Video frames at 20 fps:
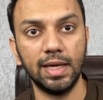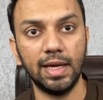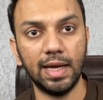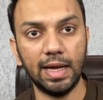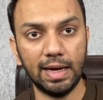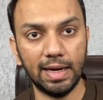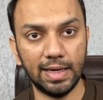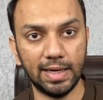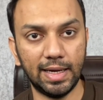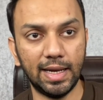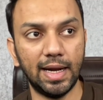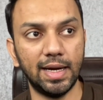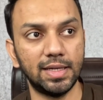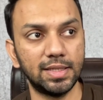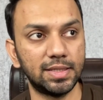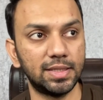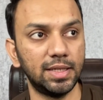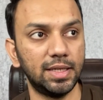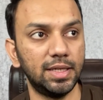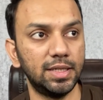At that
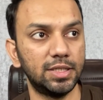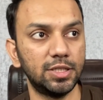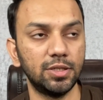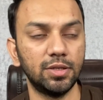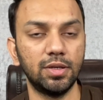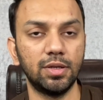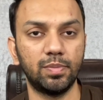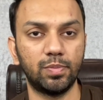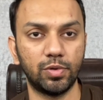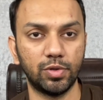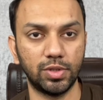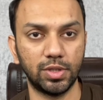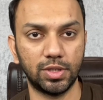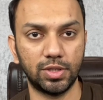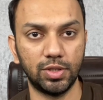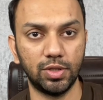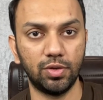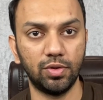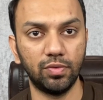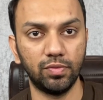stage Project
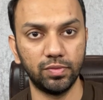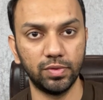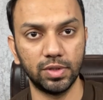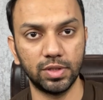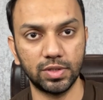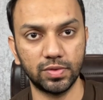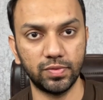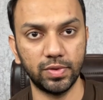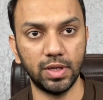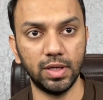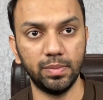Zero works well.